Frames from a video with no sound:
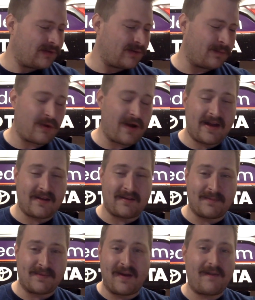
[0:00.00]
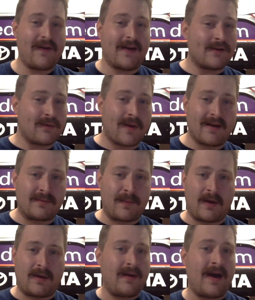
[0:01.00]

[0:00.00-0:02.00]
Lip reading: So Brad himself had a dry spell,